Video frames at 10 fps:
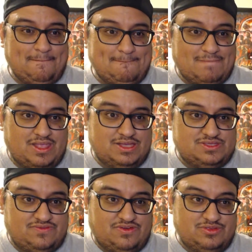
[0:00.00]

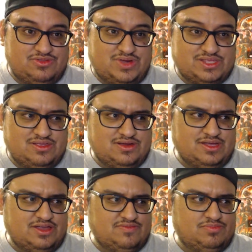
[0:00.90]
It's from the director
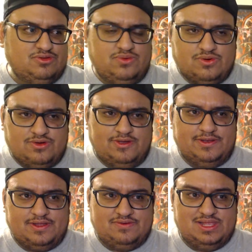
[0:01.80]
of Blue Ruin.
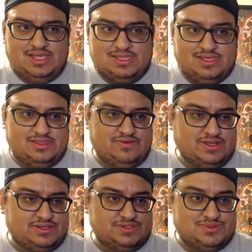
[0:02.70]
I really like that
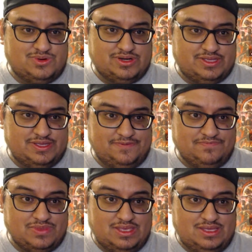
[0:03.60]
director's work, and
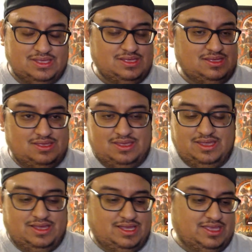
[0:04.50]
yeah,
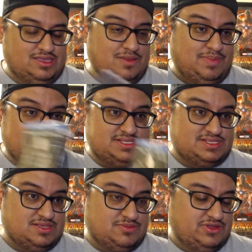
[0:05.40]
I couldn't pass this
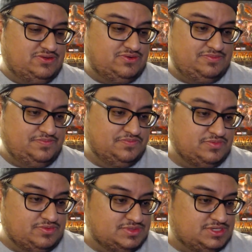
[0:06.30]
up. Green Room,
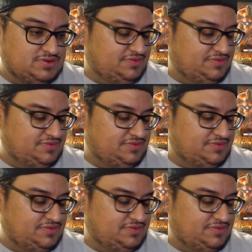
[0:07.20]
terrific